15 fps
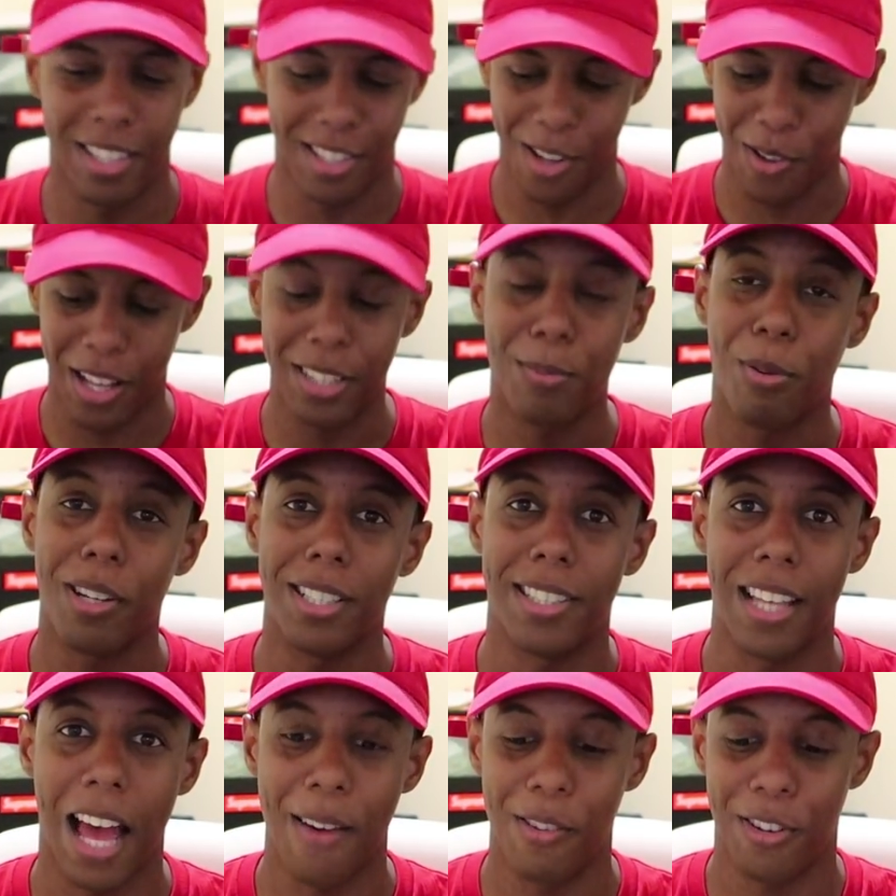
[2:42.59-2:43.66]
So that's pretty
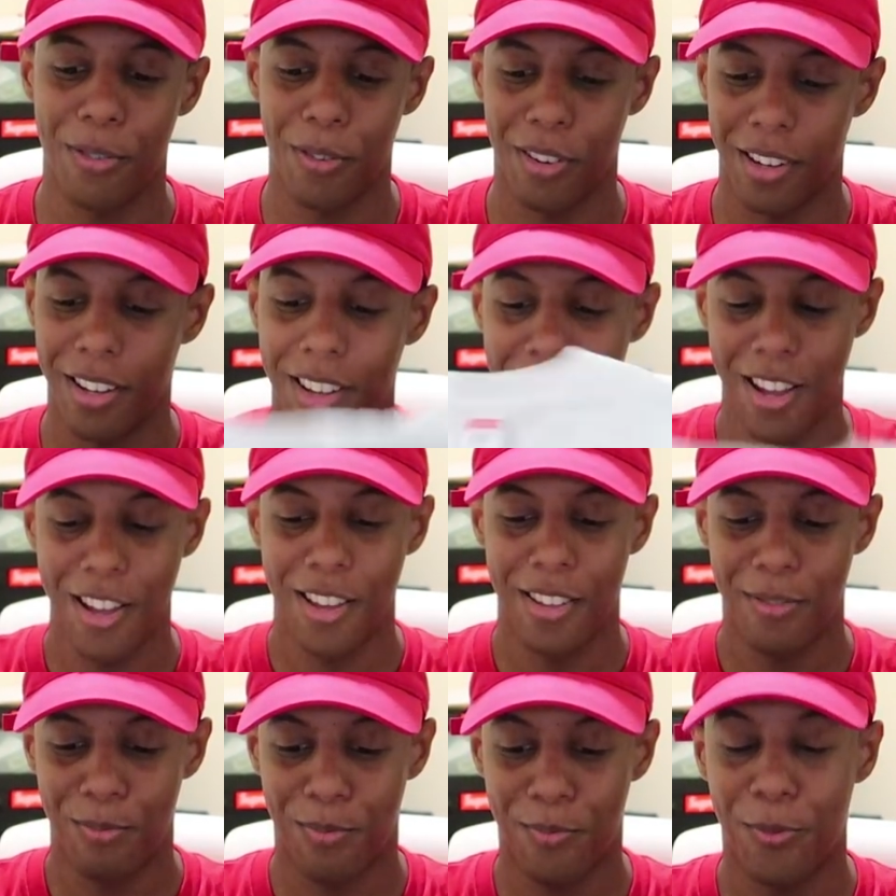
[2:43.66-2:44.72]
savage for
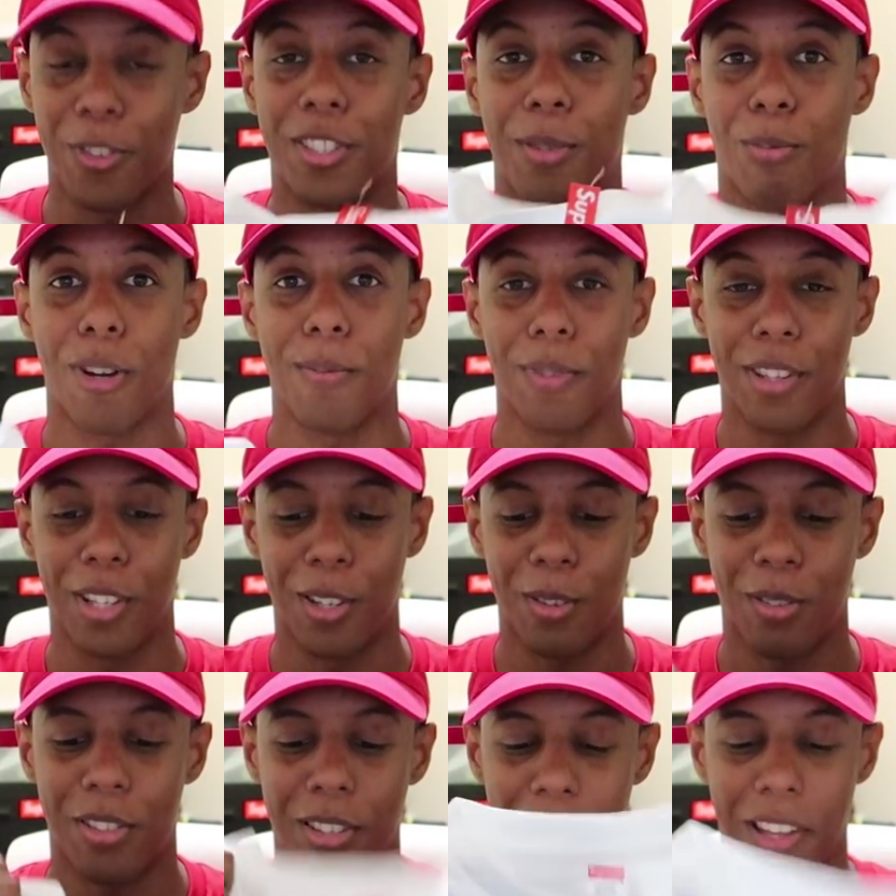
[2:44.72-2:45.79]
for Supreme to
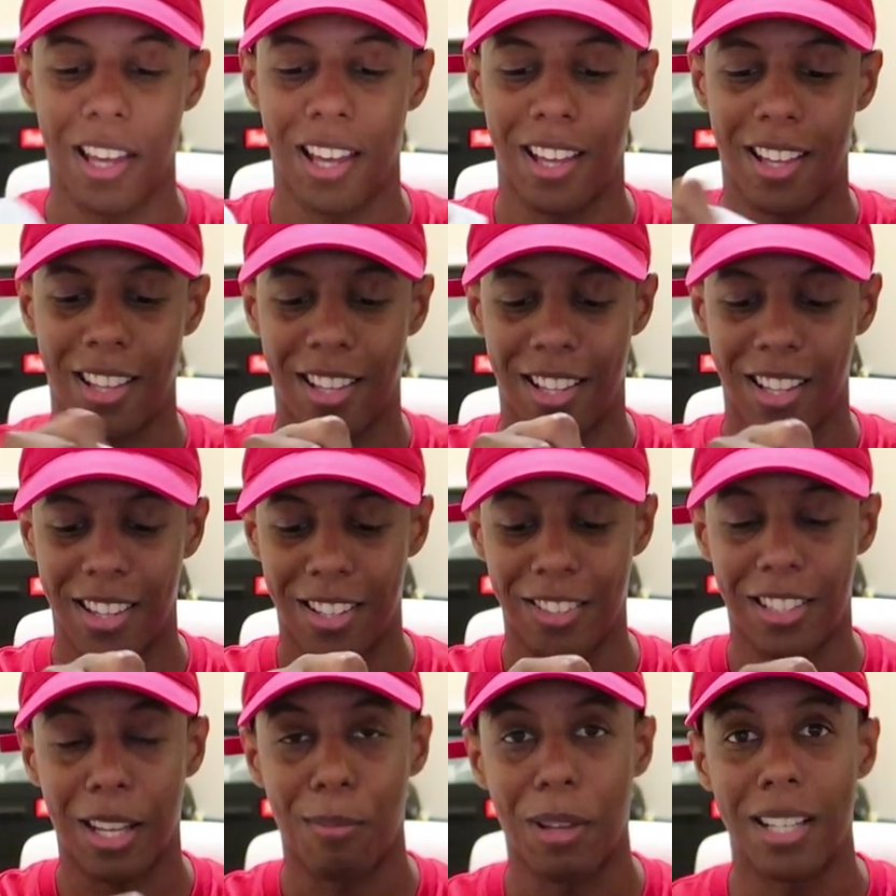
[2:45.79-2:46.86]
do. So yeah, it
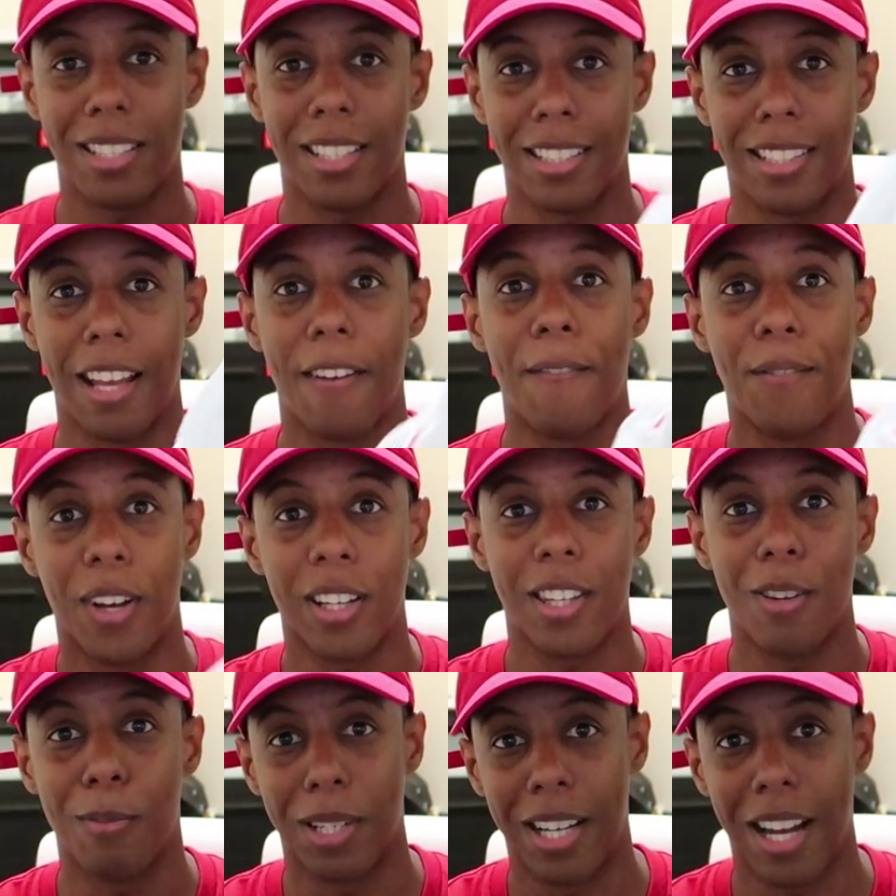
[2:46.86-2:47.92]
was like basically saying,
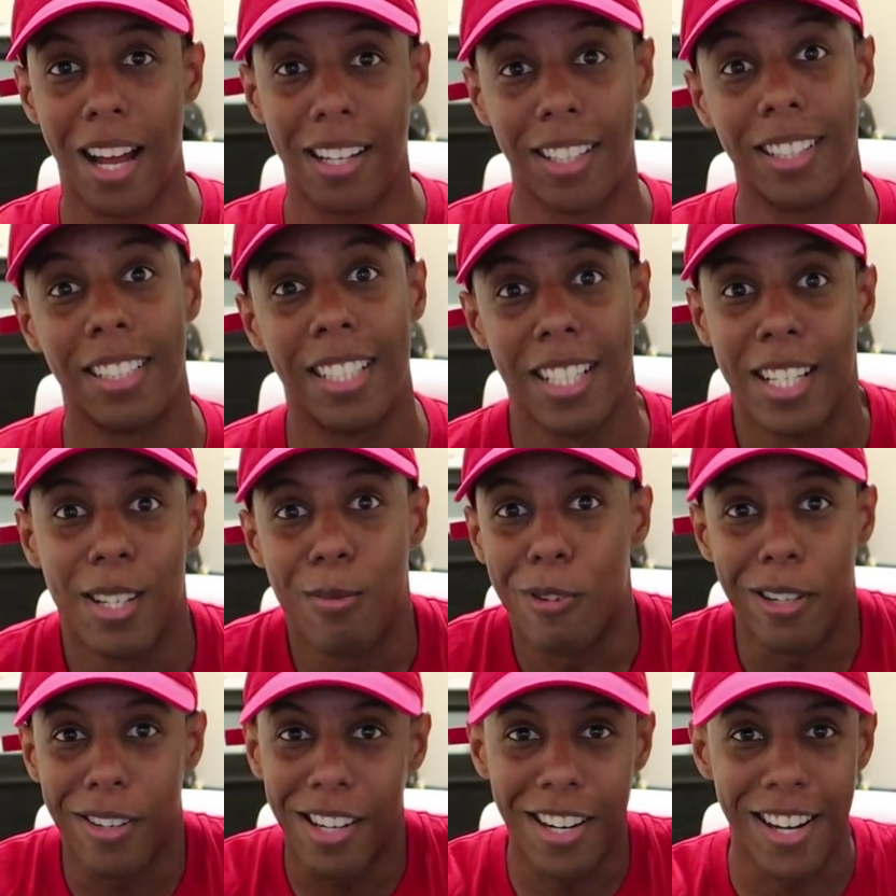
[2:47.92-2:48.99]
"Fuck you, Madonna,
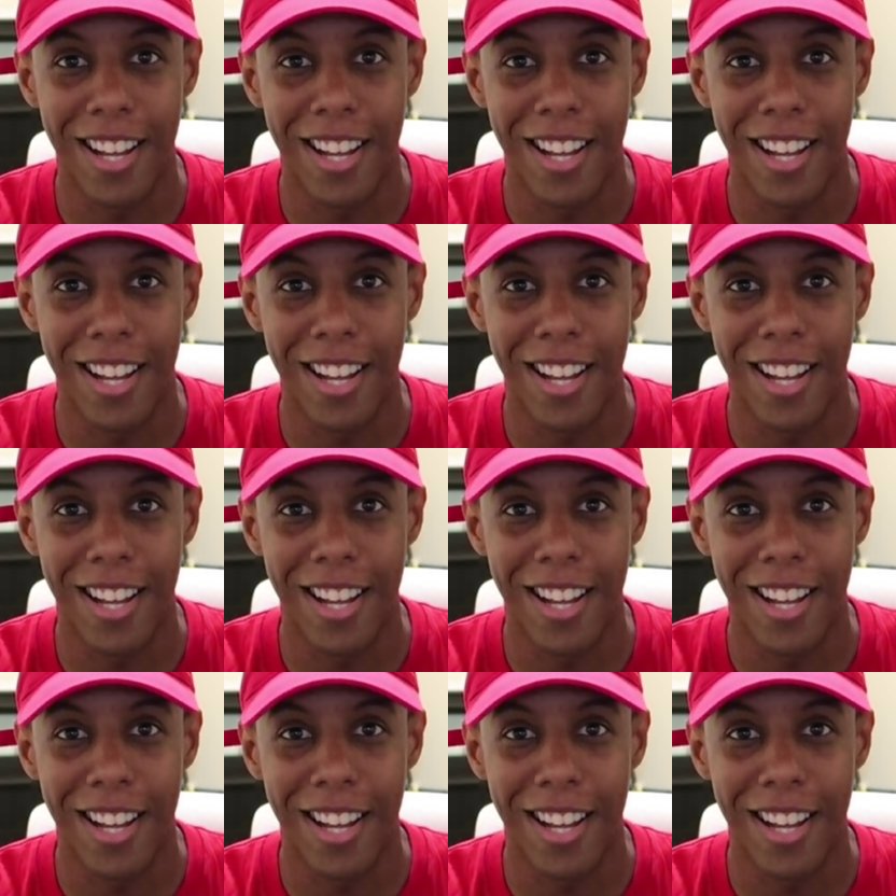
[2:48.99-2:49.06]
we're